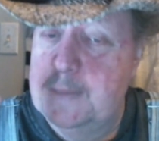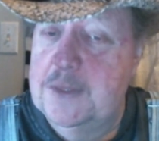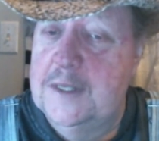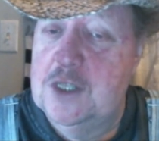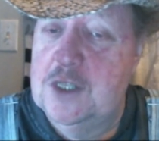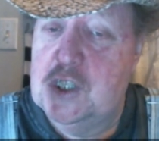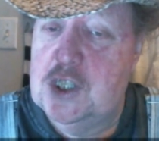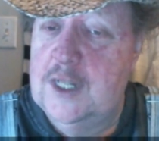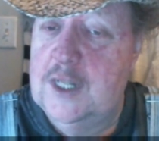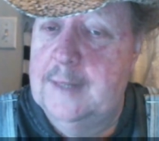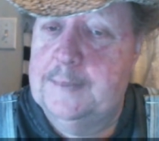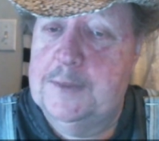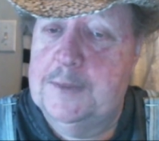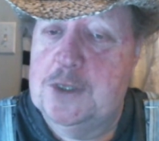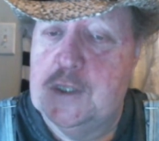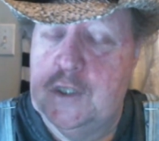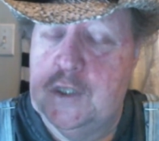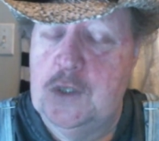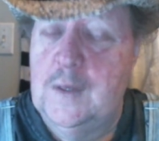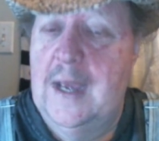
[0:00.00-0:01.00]
of the ships
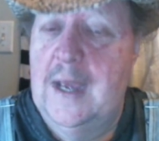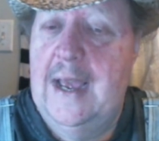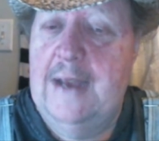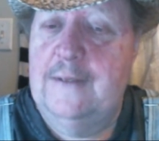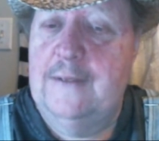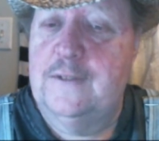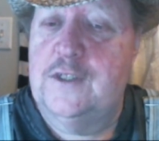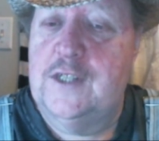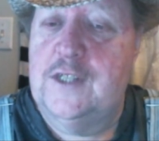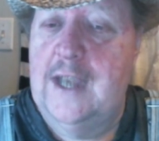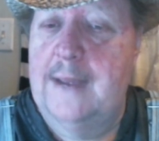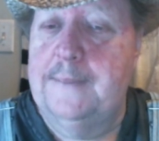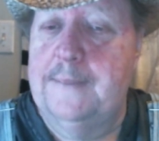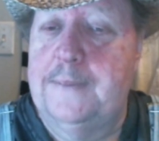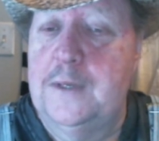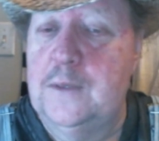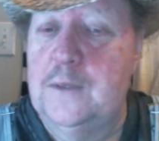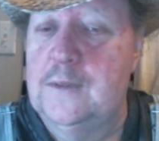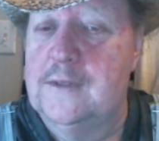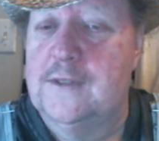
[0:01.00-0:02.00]
do have
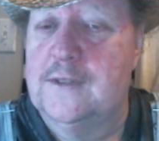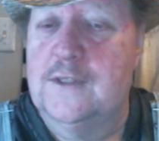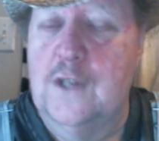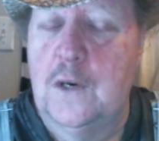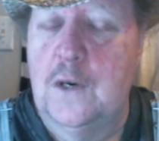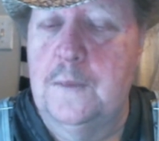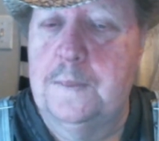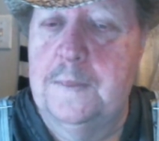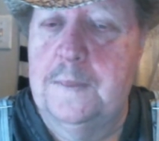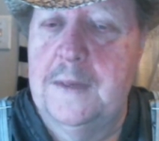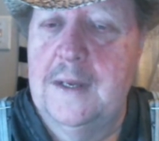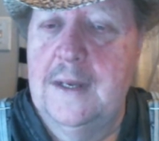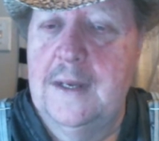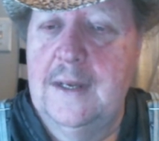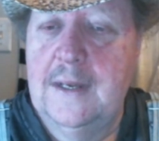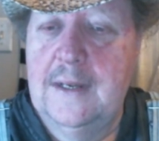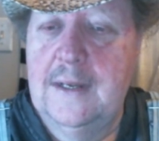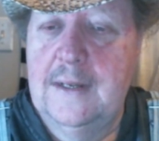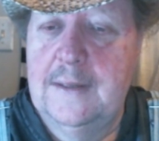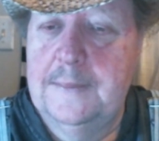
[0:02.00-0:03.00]
shampoo and soap,
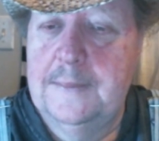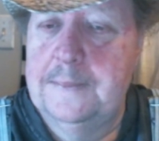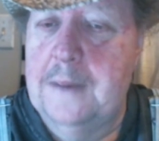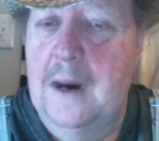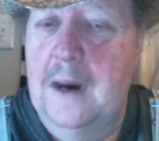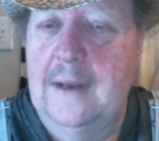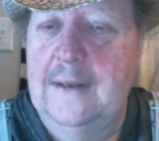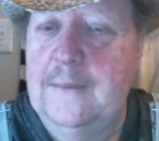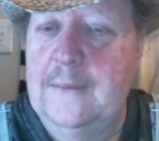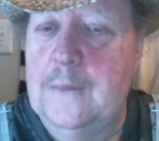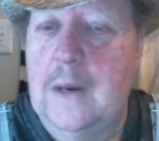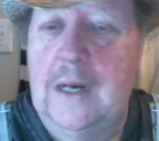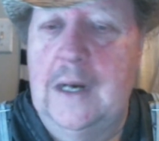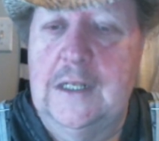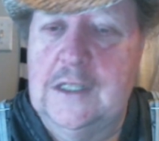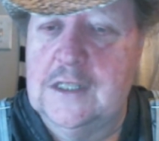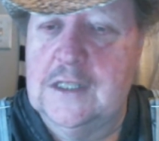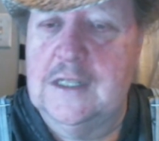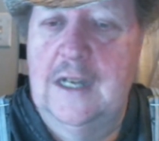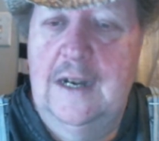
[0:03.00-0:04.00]
body
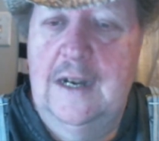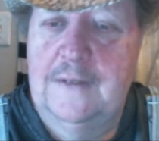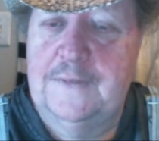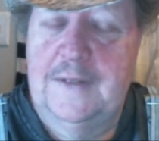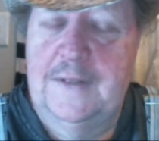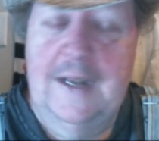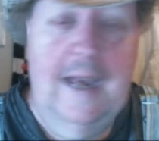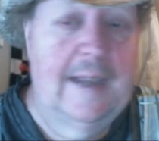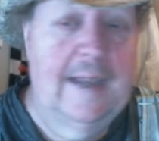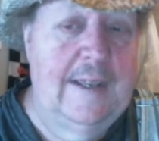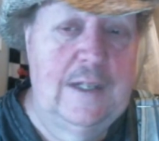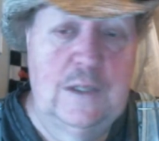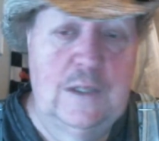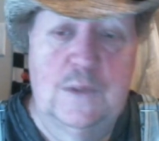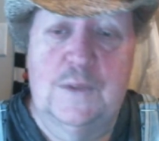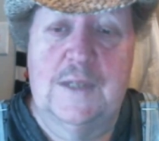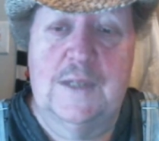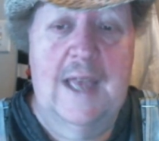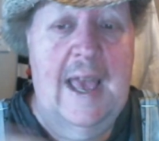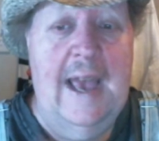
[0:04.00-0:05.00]
wash stuff, and I
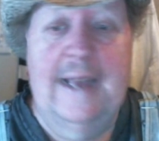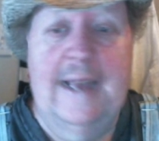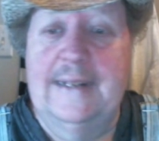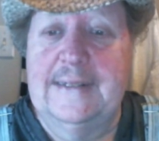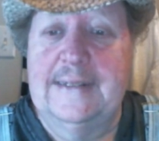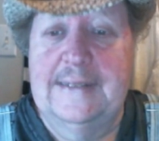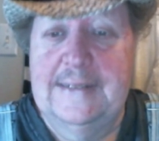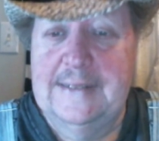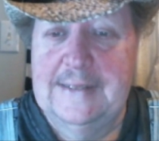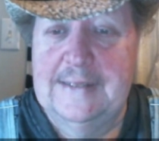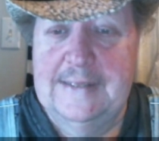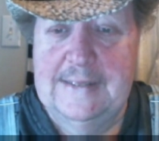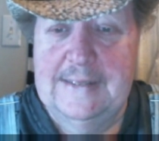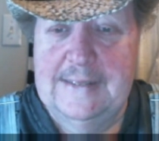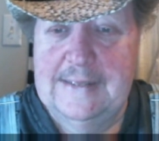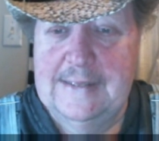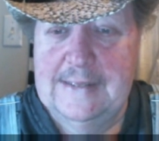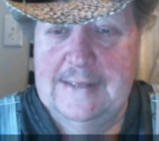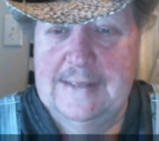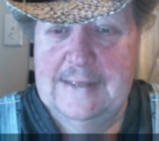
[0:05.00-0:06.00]
use that.
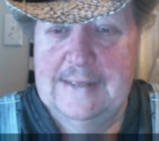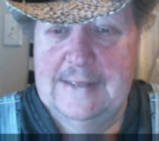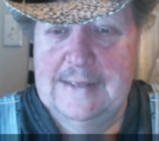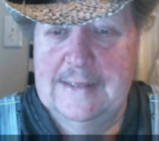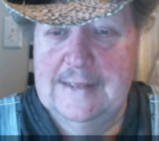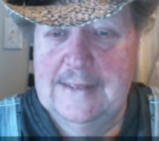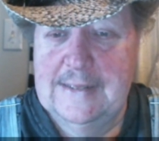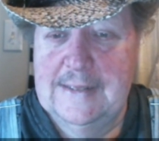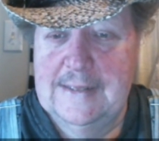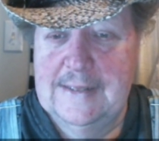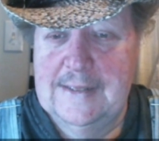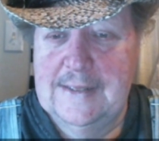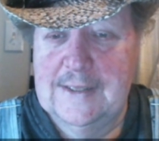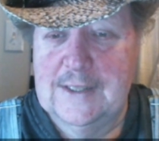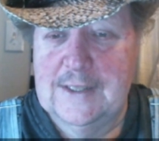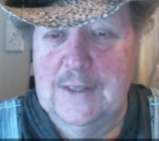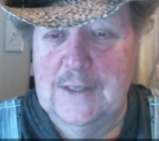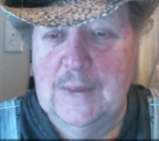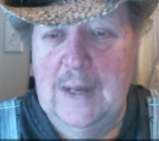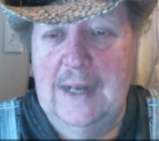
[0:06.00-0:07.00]

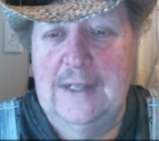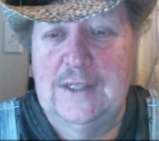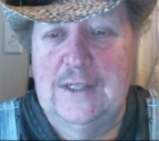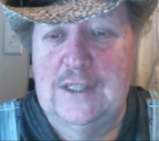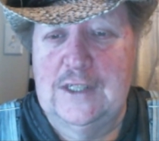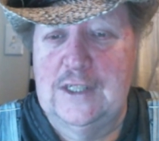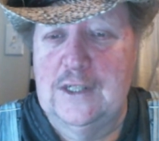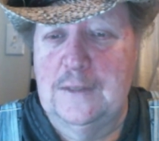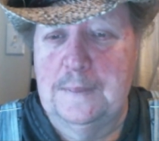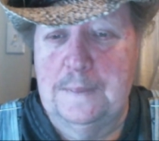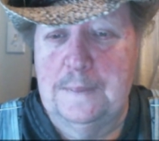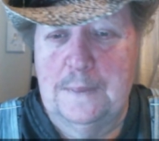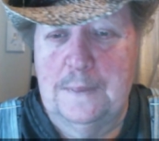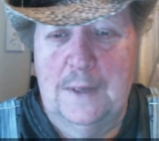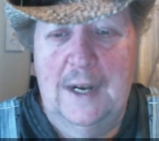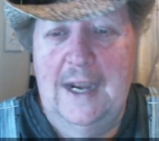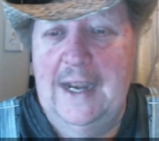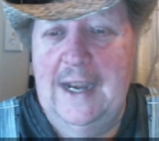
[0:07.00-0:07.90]
So I usually don't bring